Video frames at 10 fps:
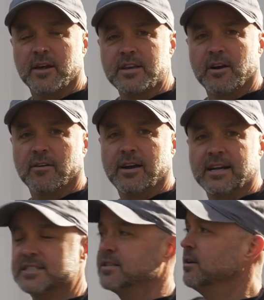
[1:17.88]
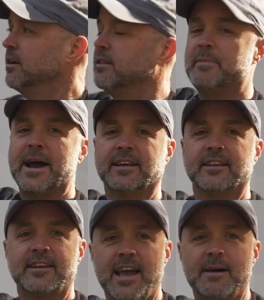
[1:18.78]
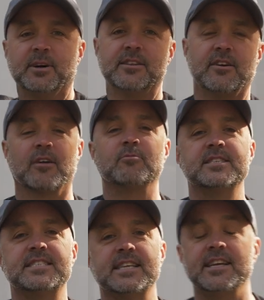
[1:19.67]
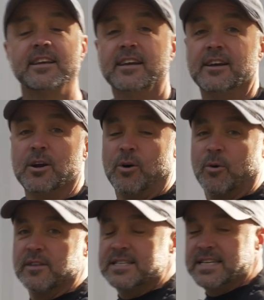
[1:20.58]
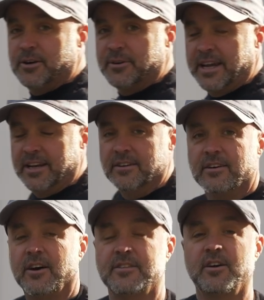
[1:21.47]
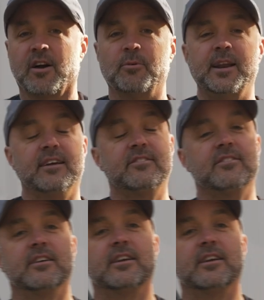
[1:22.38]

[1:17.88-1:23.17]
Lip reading: on the RS, the back of the cab on the R1T, or the tailgate on the R1S,